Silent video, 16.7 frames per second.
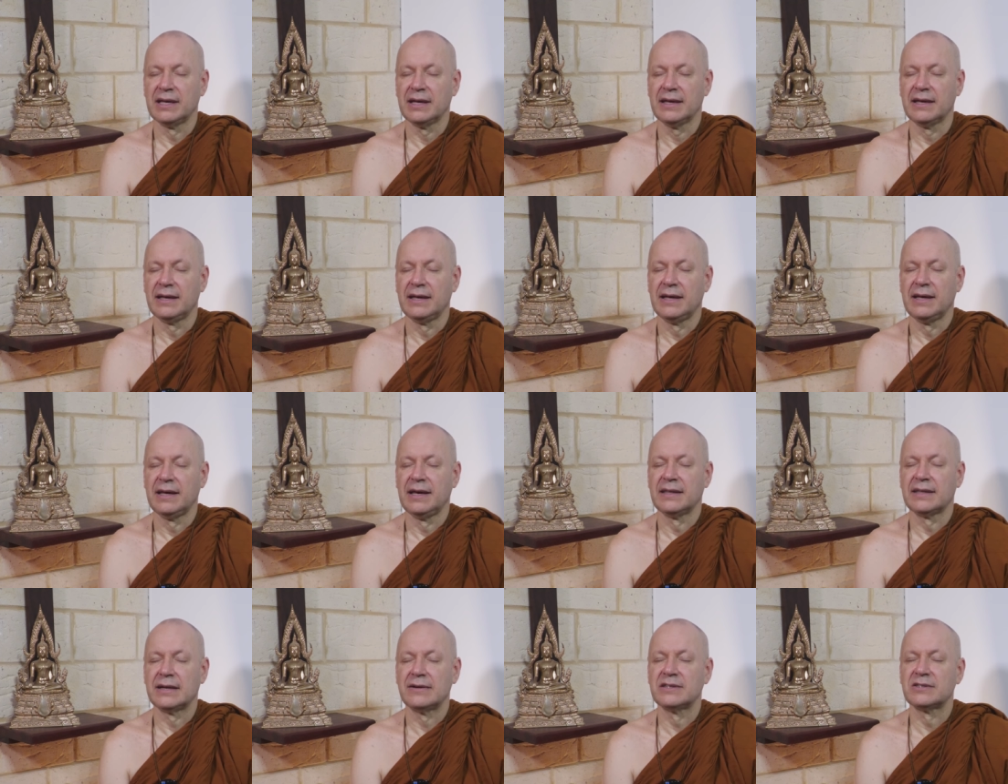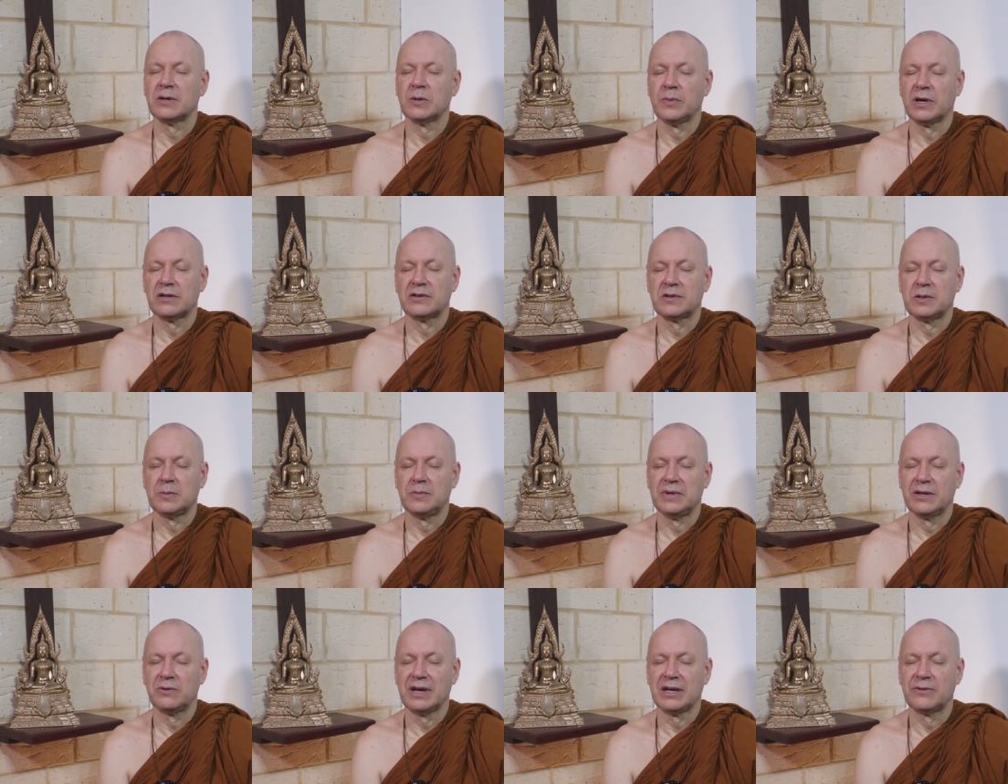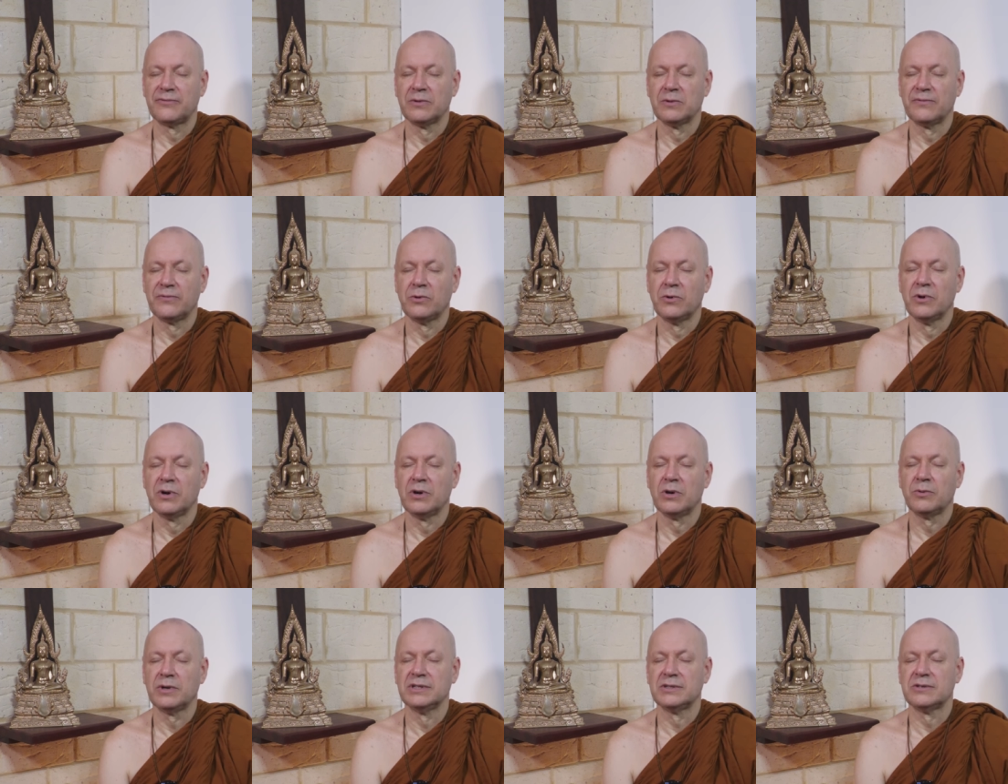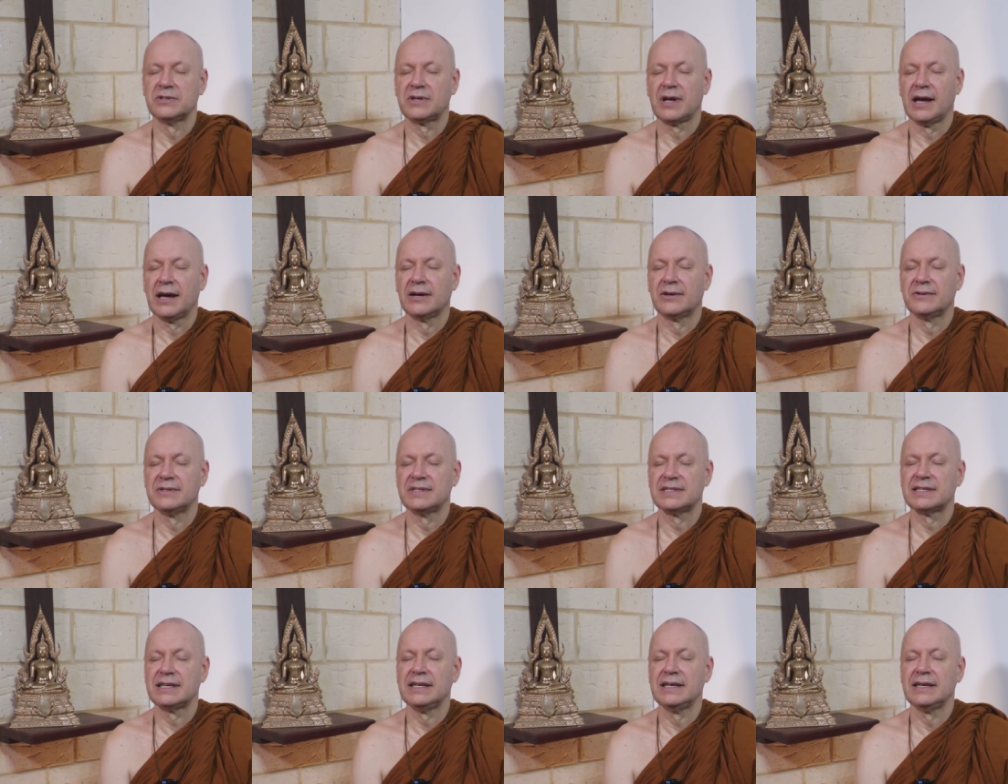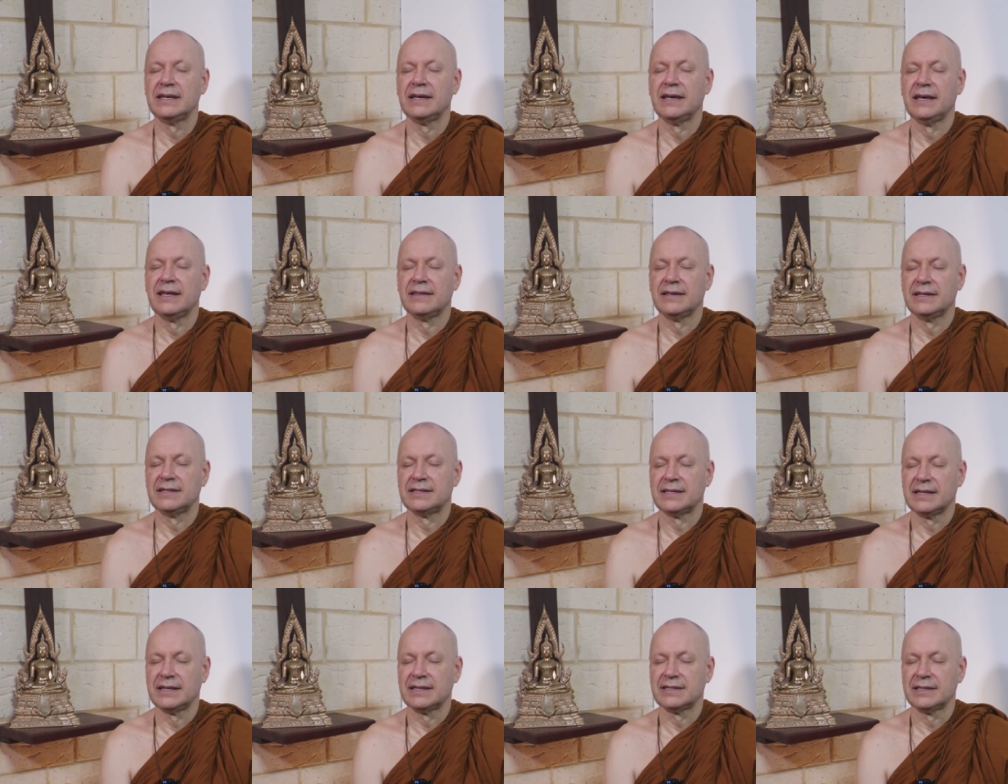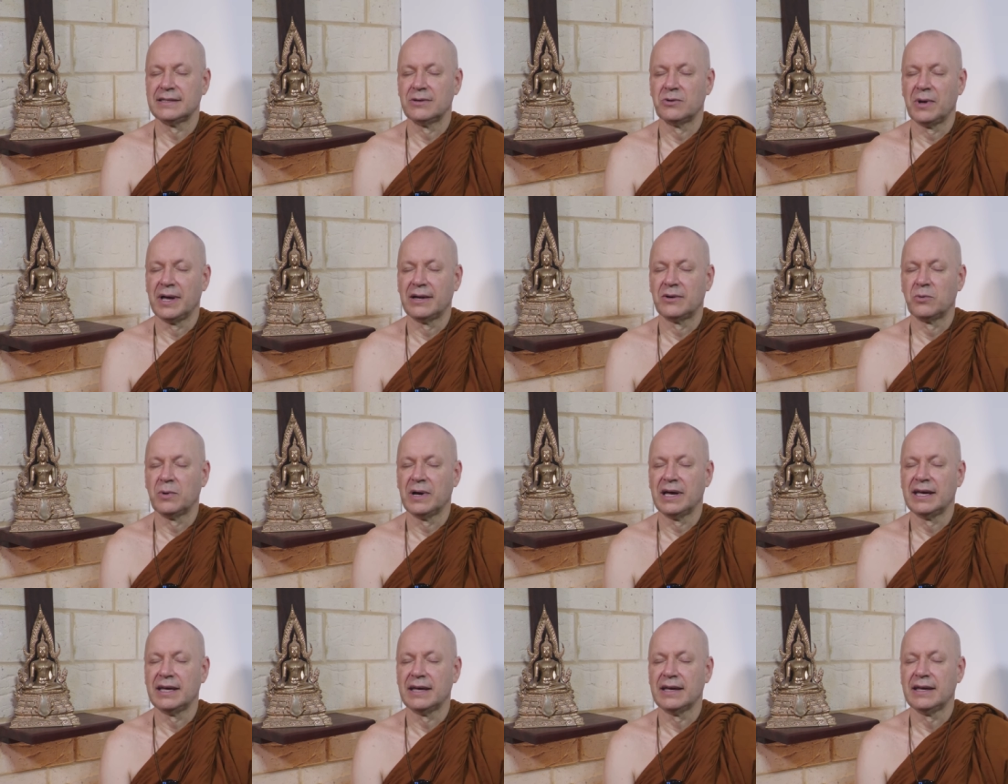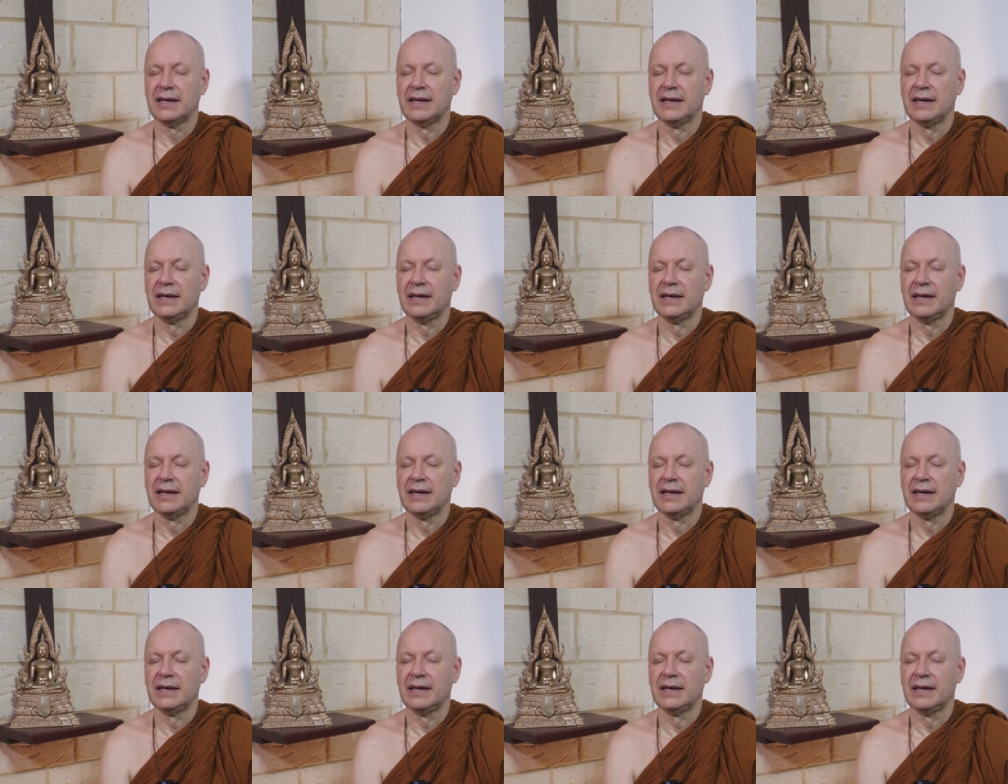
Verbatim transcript: Uh, there is so much to be grateful for once you start to see these things in the right way. Uh,